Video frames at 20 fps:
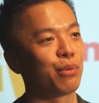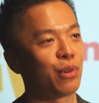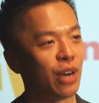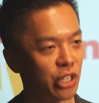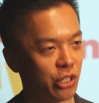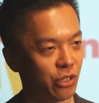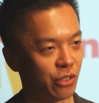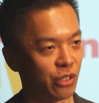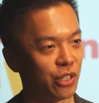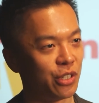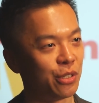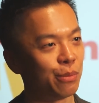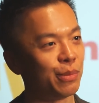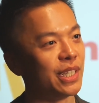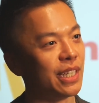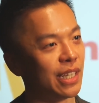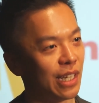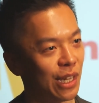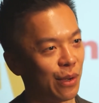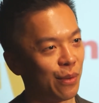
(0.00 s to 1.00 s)
pressures to
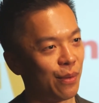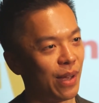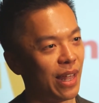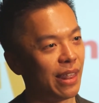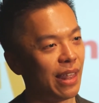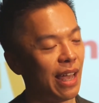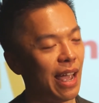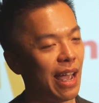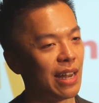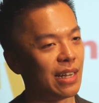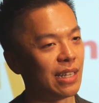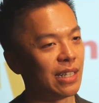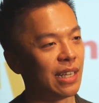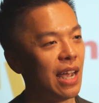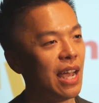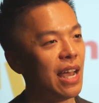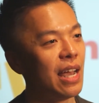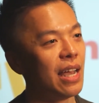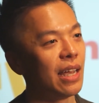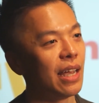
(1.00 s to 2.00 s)
be dealing with. And
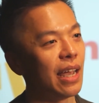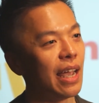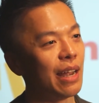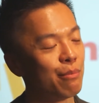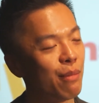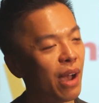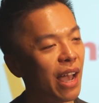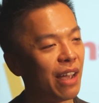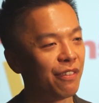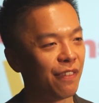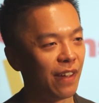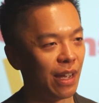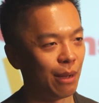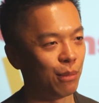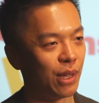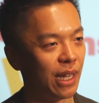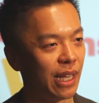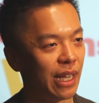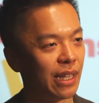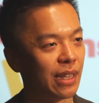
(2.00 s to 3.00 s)
in my
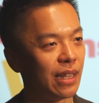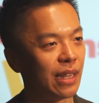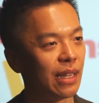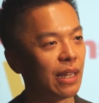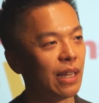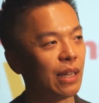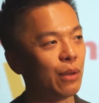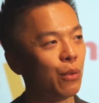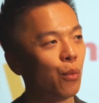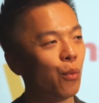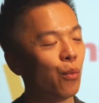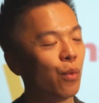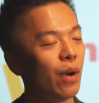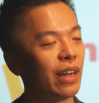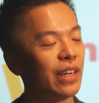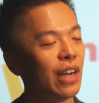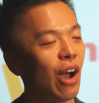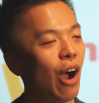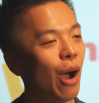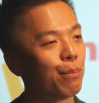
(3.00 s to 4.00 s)
family,
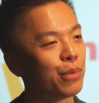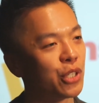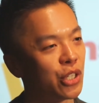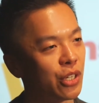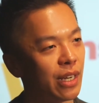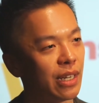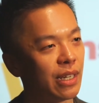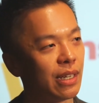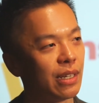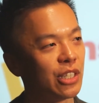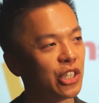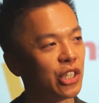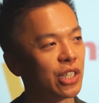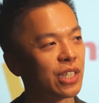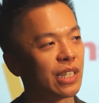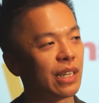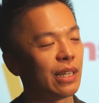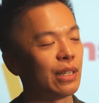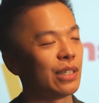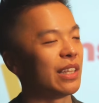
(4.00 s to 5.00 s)
an option
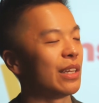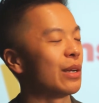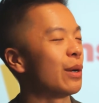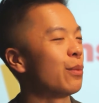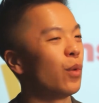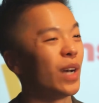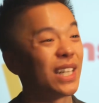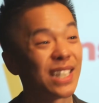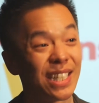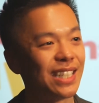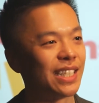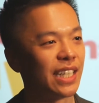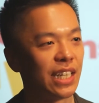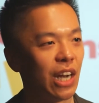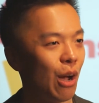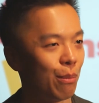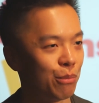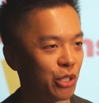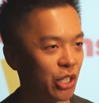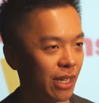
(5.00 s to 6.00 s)
it wasn't
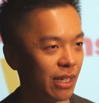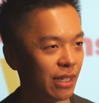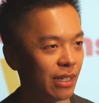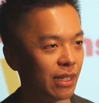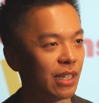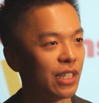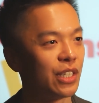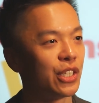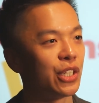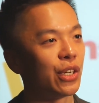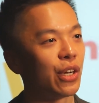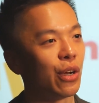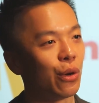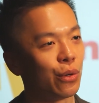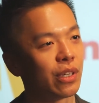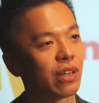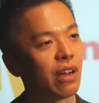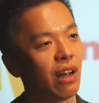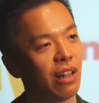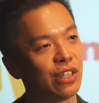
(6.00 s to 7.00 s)
an option to
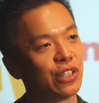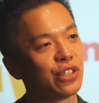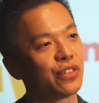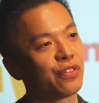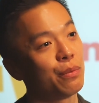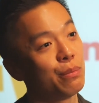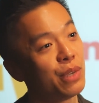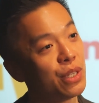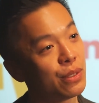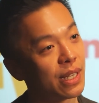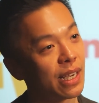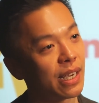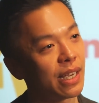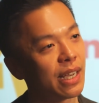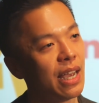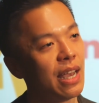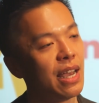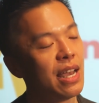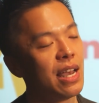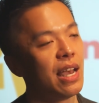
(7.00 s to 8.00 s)
go to college for
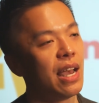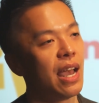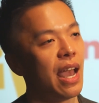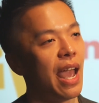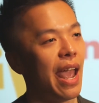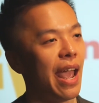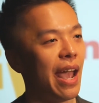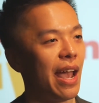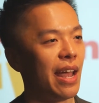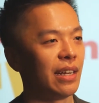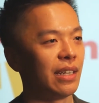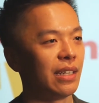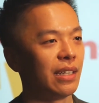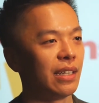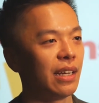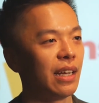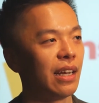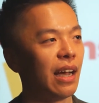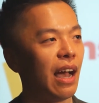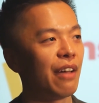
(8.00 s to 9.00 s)
music.
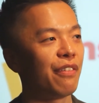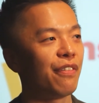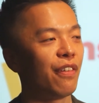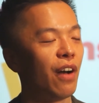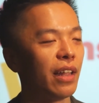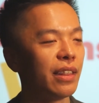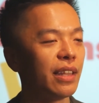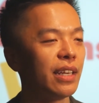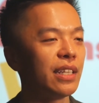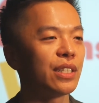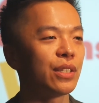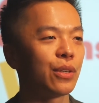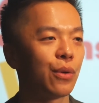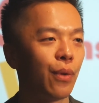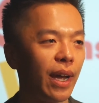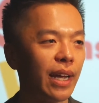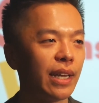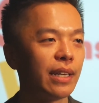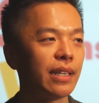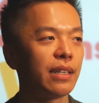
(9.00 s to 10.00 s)
And I fought this
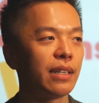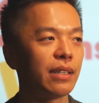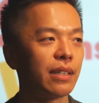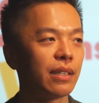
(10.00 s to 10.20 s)
quite